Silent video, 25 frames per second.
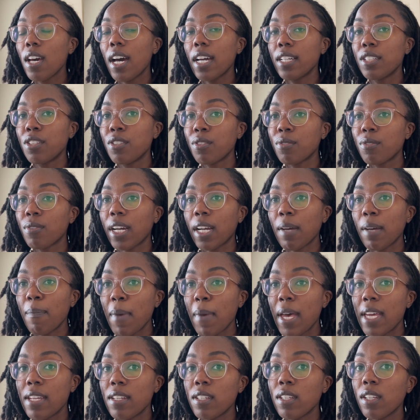I do
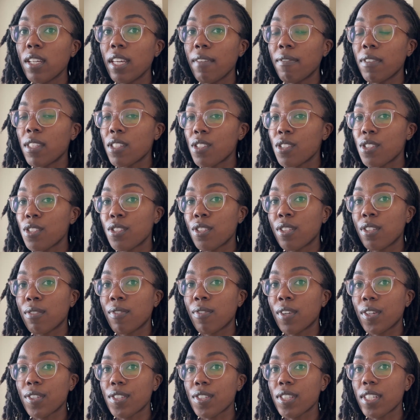recommend, if this is your
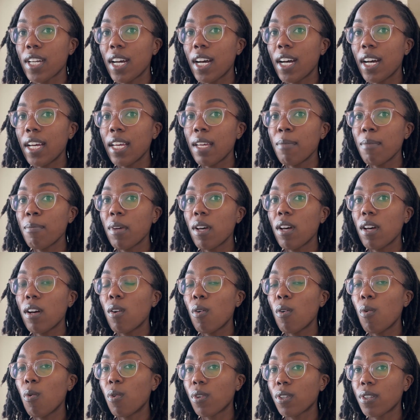first time
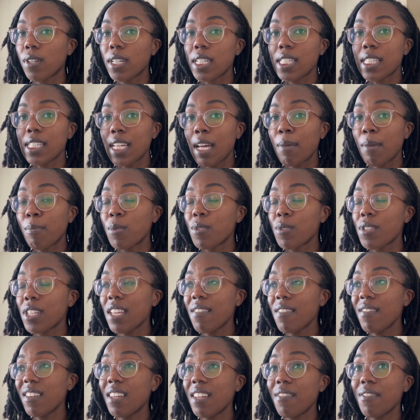ordering samples,
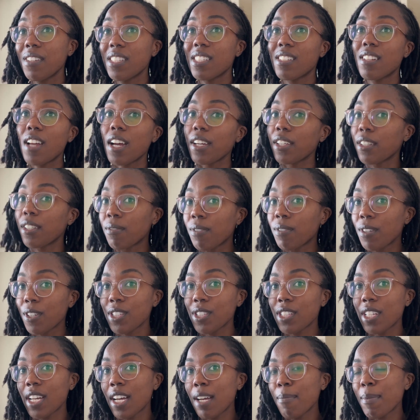even if it's not your
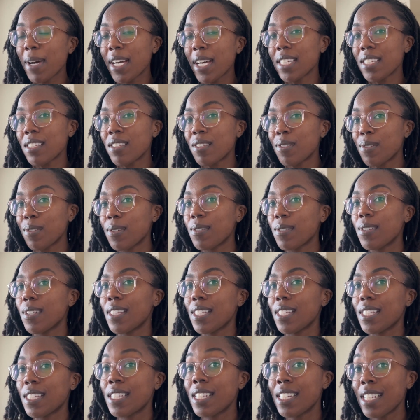first time, I still to
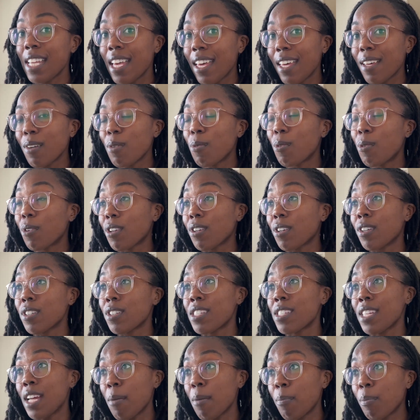this day order
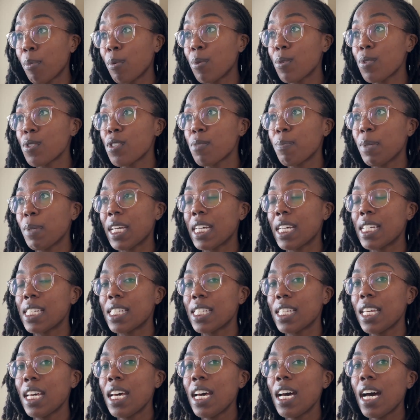samples
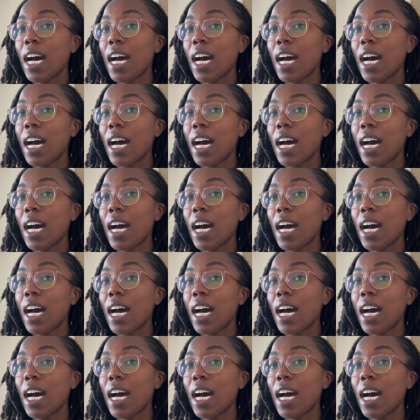because